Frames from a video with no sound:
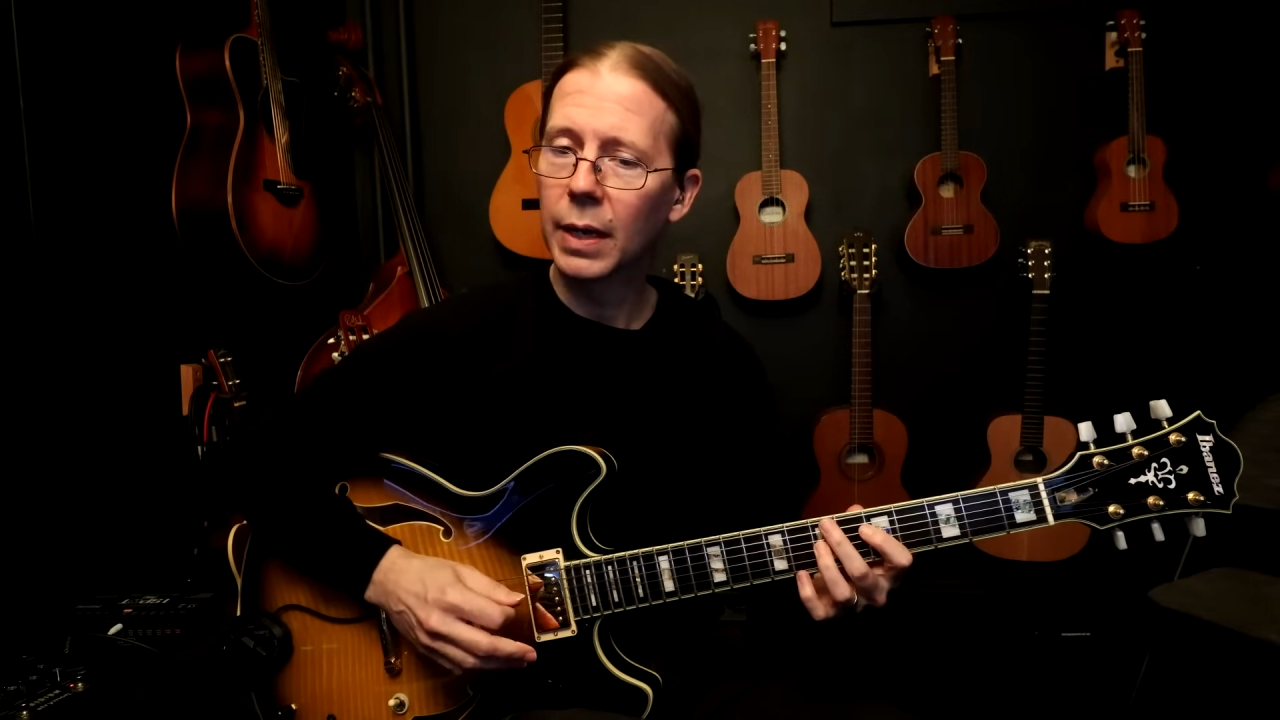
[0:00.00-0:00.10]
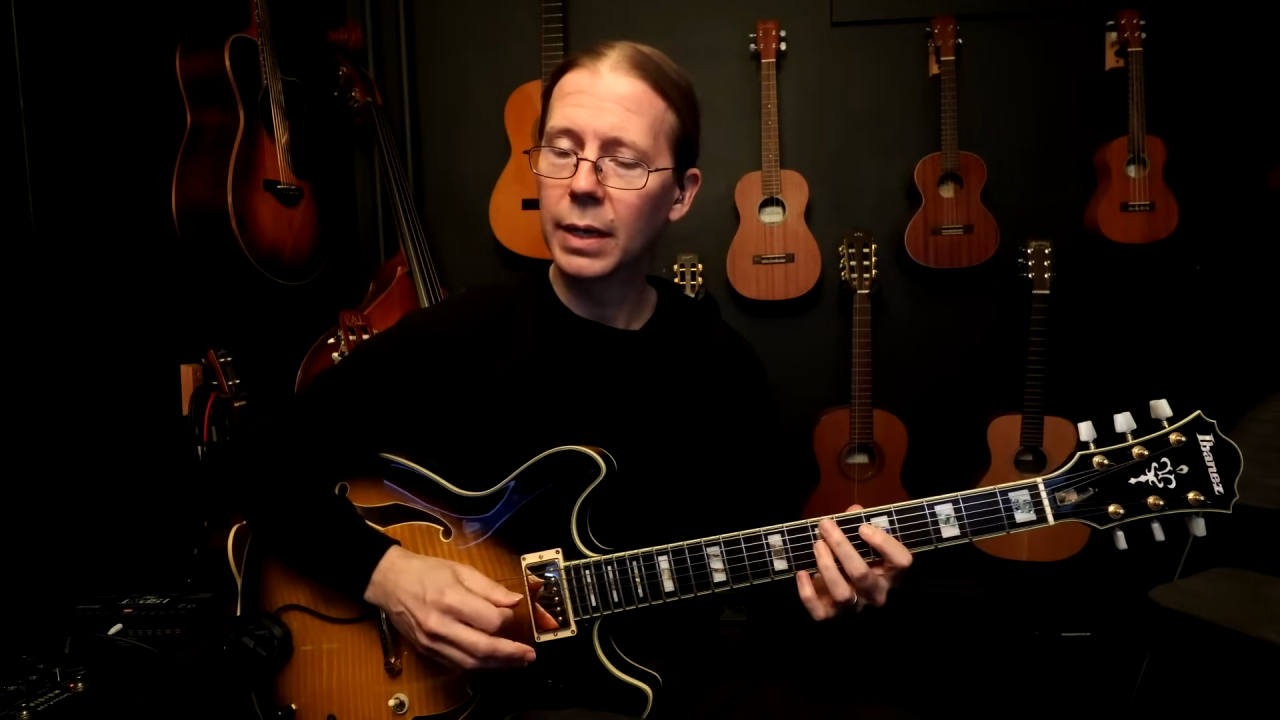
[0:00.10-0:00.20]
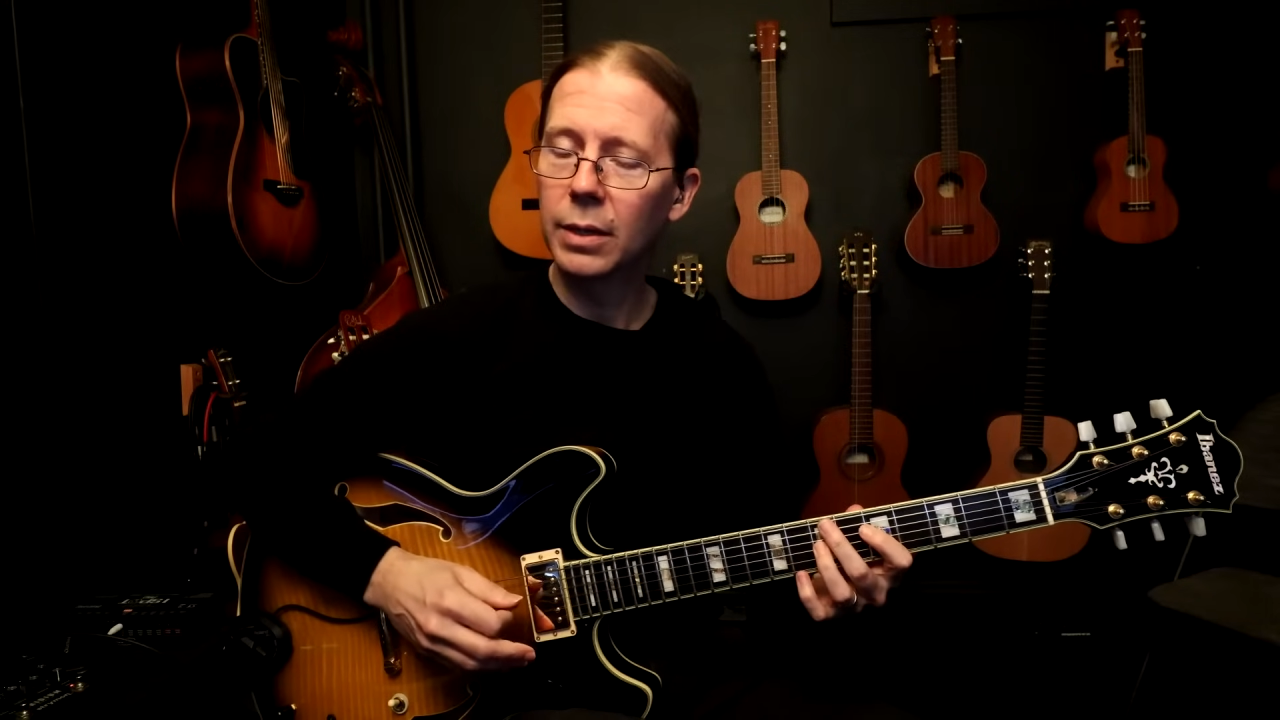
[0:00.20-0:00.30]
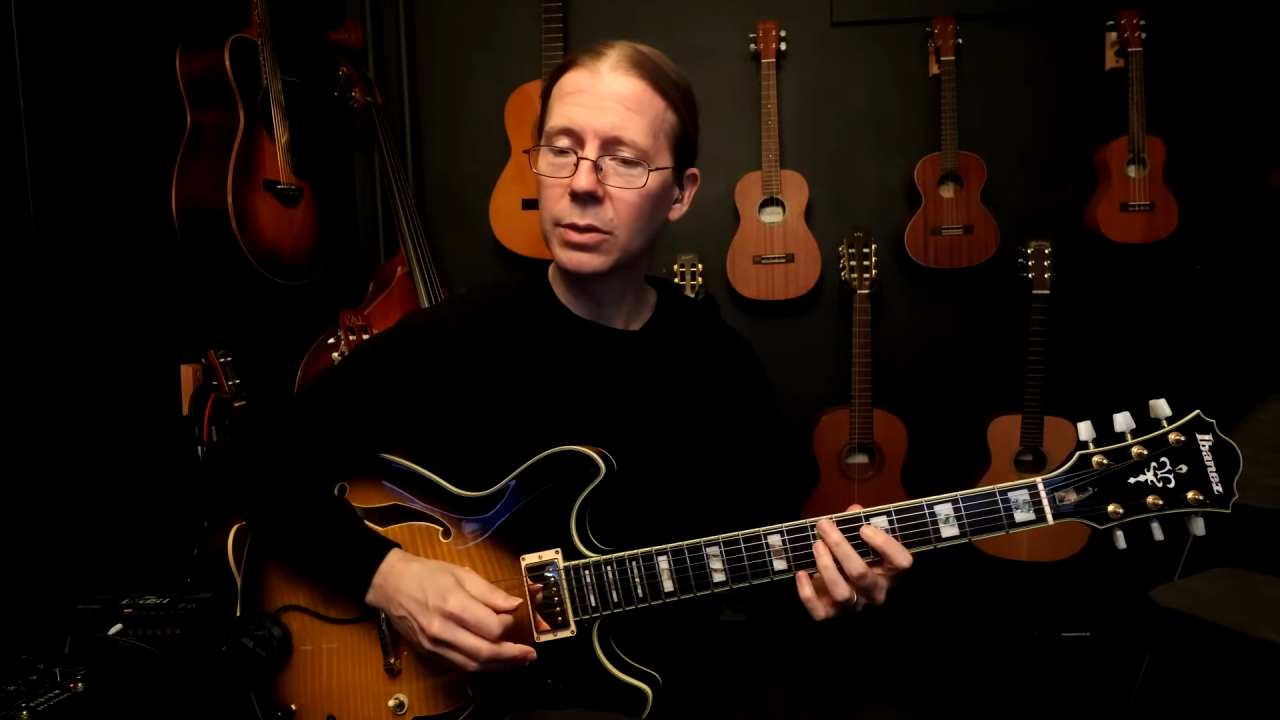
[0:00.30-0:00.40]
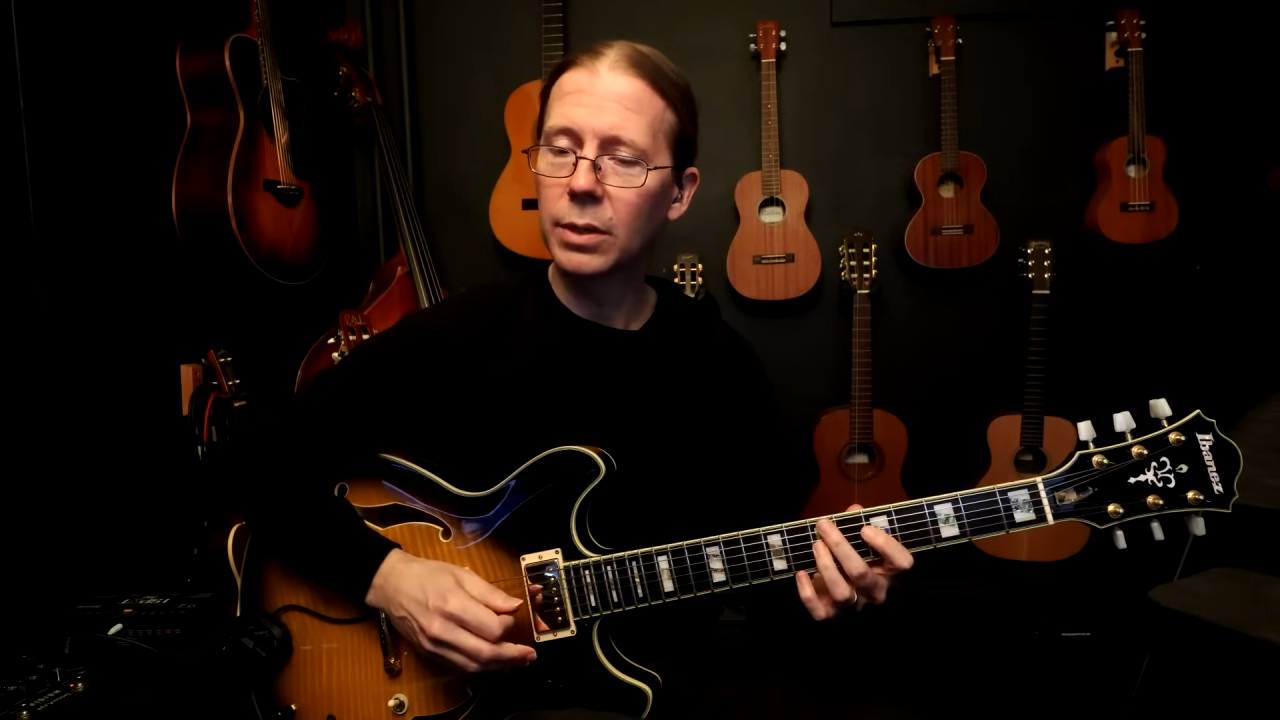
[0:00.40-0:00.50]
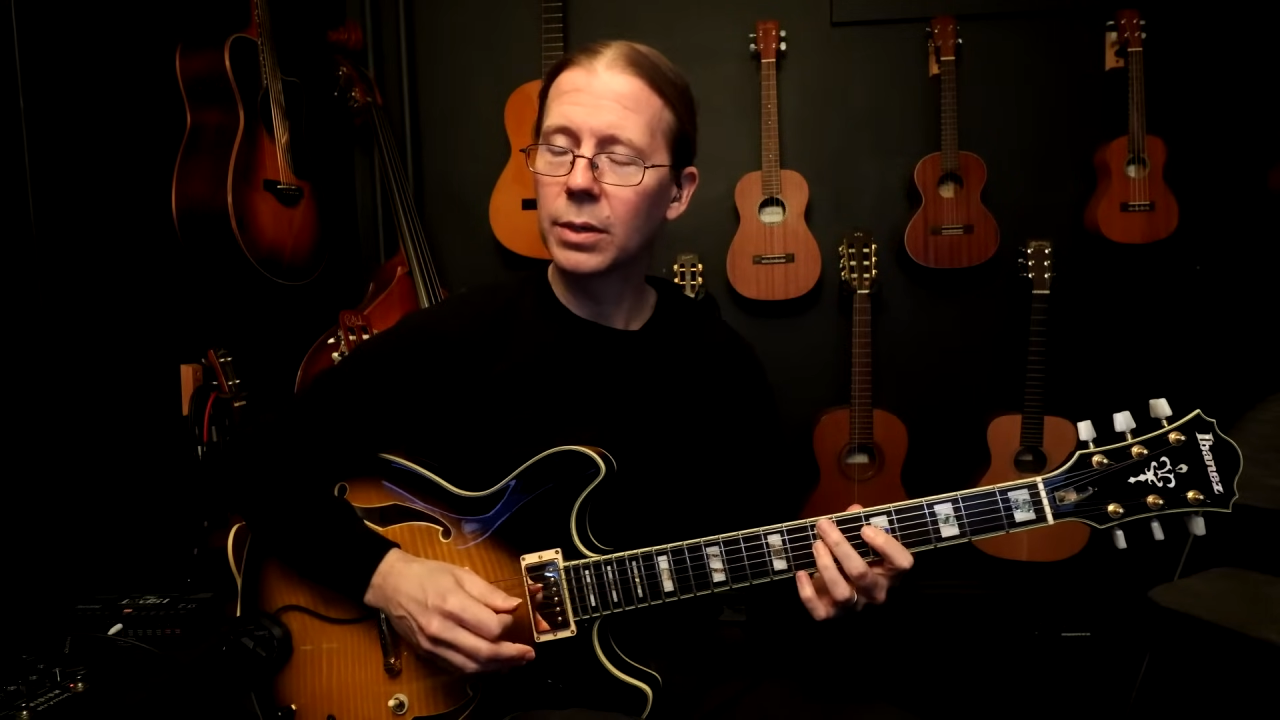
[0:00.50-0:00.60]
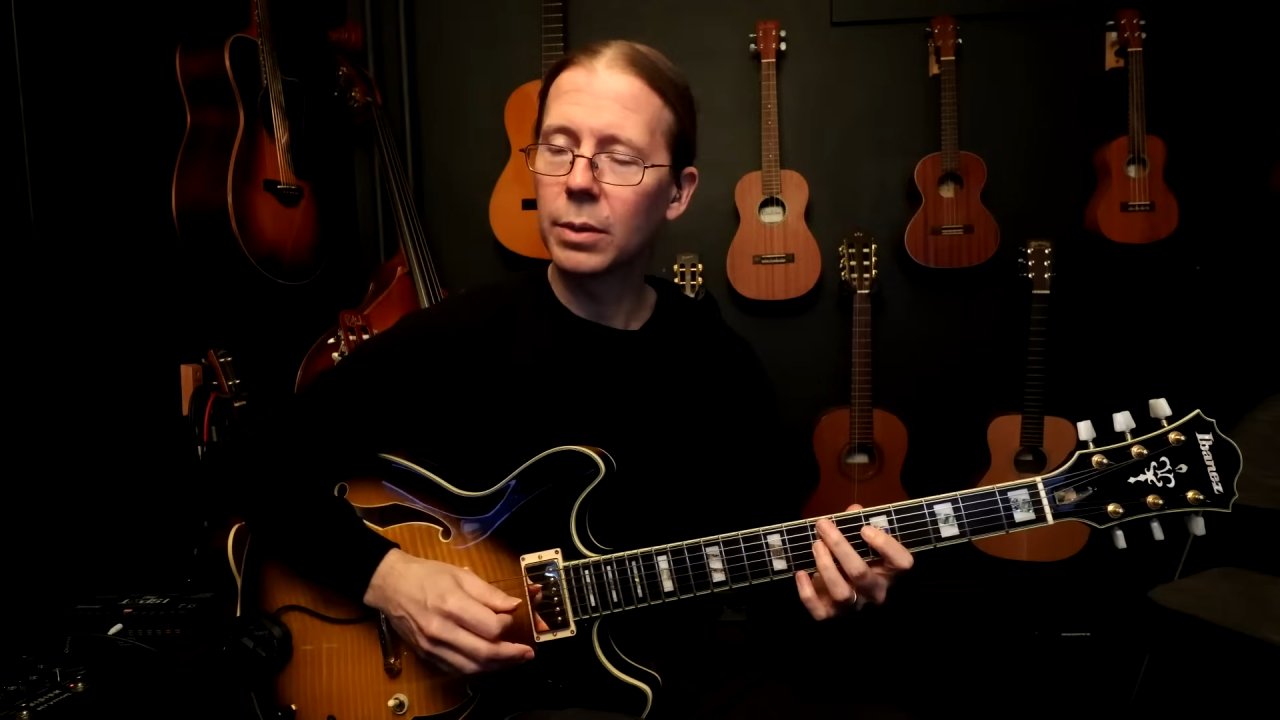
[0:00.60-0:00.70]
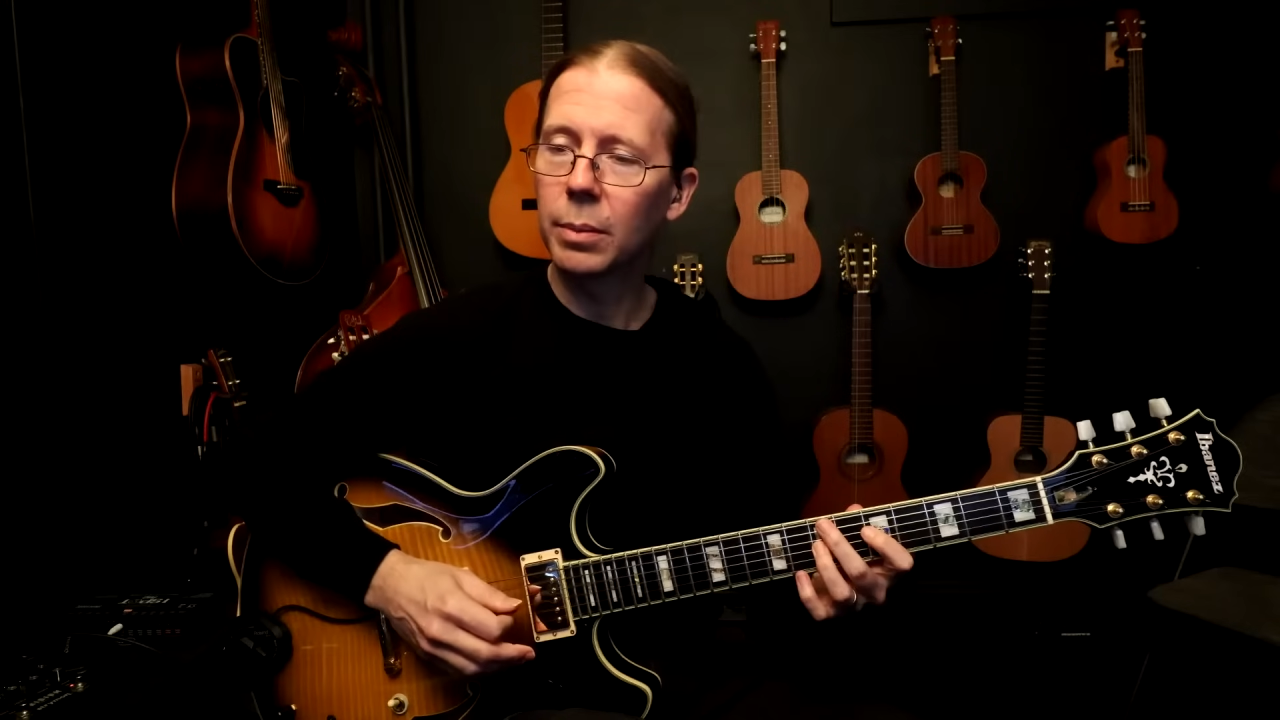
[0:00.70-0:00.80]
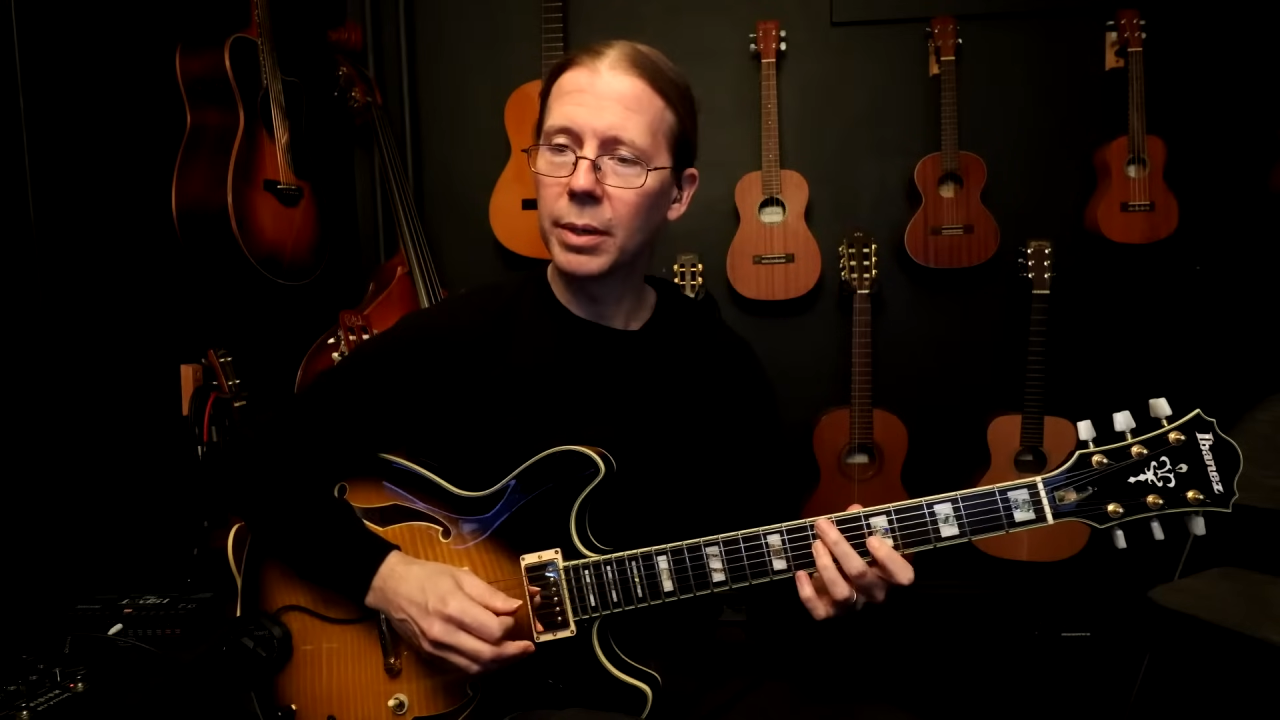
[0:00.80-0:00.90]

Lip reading: and there's a little